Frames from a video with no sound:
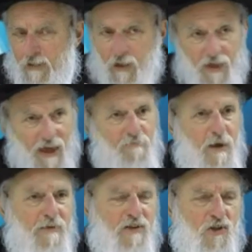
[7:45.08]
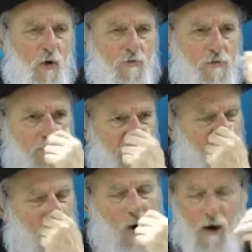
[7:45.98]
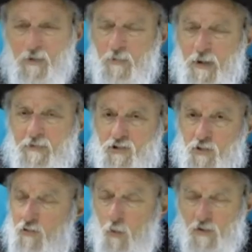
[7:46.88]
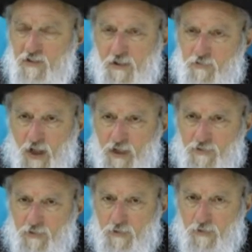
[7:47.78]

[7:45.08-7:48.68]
Now they have paving stones. They have a quarry of paving stones. They're all the same size.